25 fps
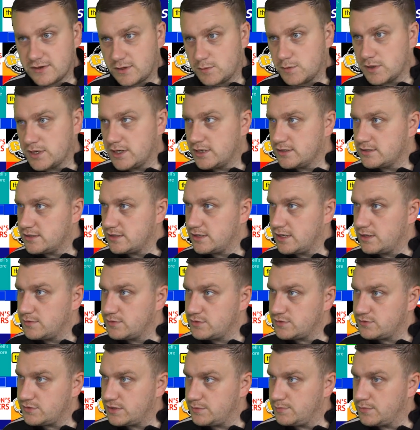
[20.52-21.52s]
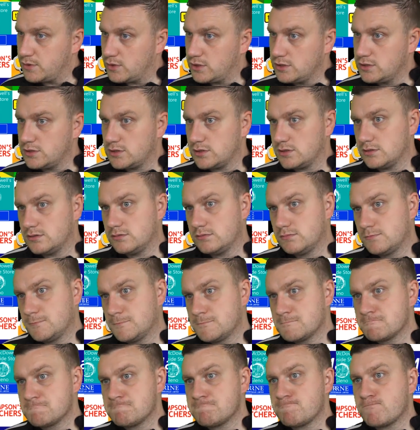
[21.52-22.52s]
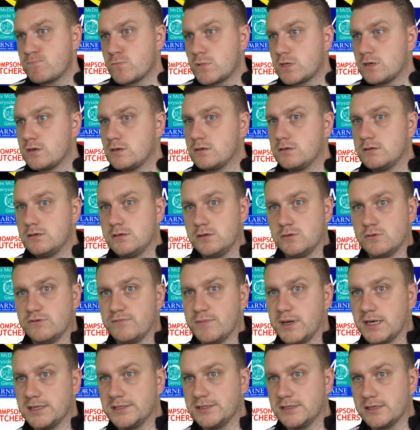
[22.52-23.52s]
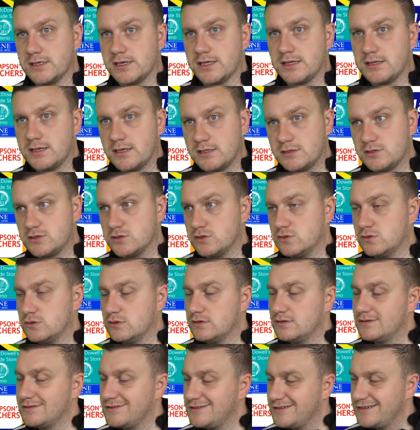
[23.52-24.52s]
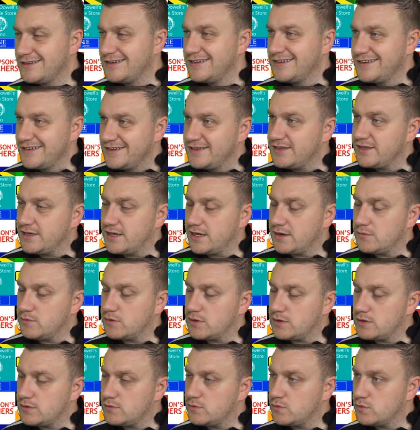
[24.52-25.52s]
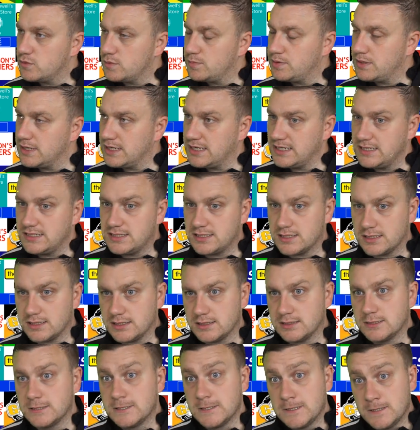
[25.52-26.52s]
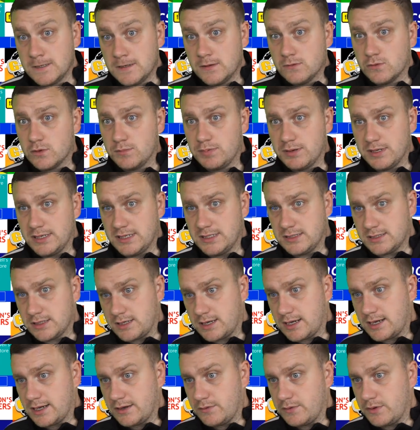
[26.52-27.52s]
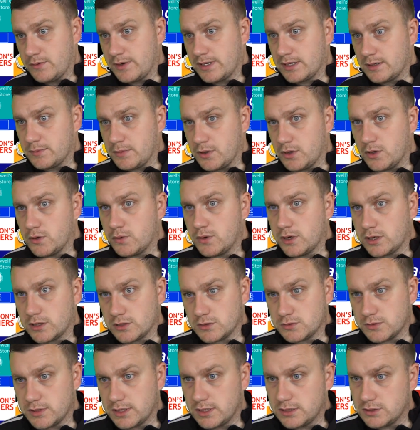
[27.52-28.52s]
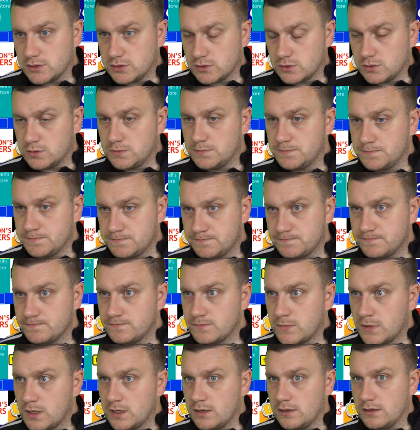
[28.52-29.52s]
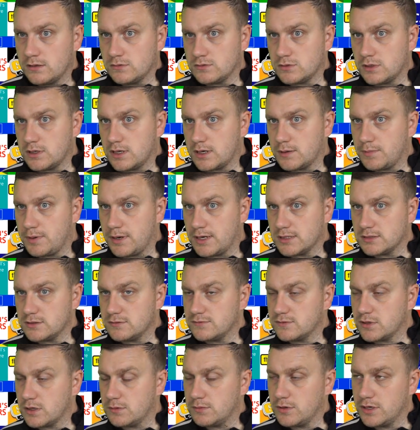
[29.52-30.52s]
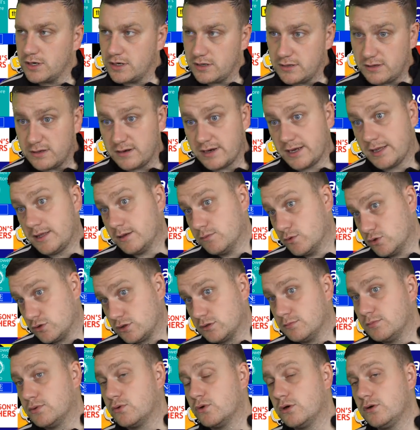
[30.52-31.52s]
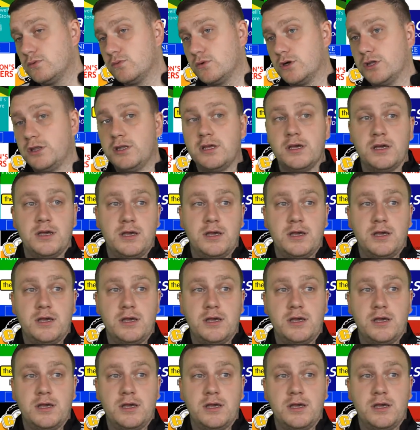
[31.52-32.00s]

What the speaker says: coming here today was 3 points, and we've managed to get that. So yeah, we're pleased, and we're pleased at how we went about our work as well. So there's a lot of positives coming out of today, and the most important one